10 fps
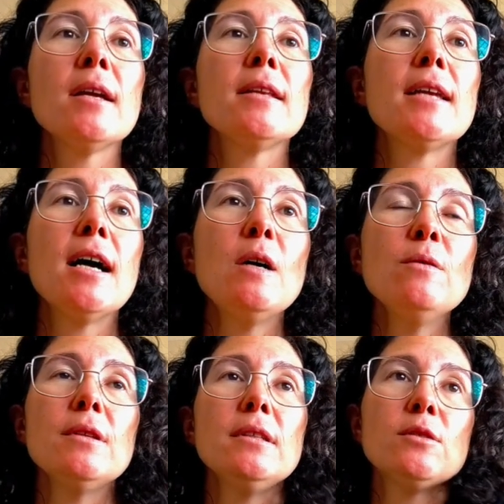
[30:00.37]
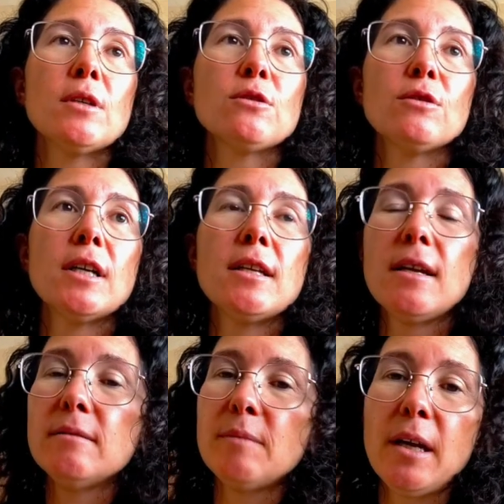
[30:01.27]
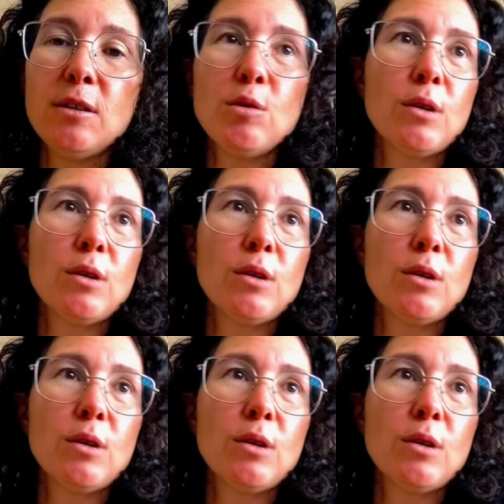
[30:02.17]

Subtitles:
Now the instructor can add a new